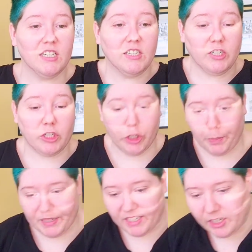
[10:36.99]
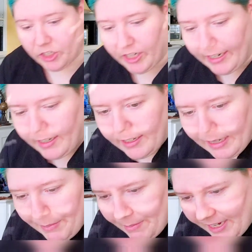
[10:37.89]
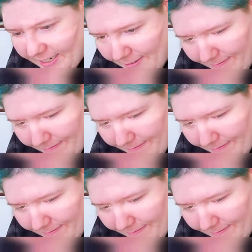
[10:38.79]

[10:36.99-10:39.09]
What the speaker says: Stupid sunshine. Give me a minute.